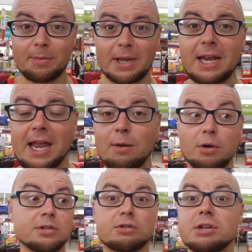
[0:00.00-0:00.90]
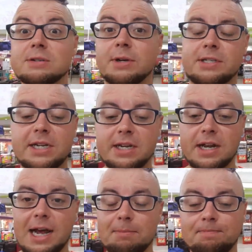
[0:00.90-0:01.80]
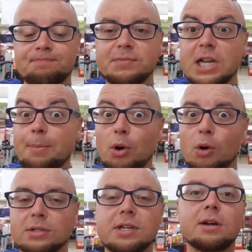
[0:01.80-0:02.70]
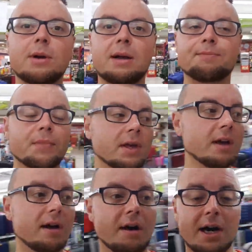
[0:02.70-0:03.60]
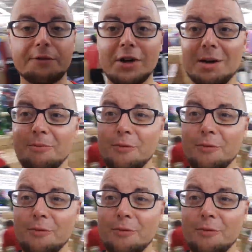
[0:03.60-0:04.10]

at the beginning was Christmas in Singapore. So I have come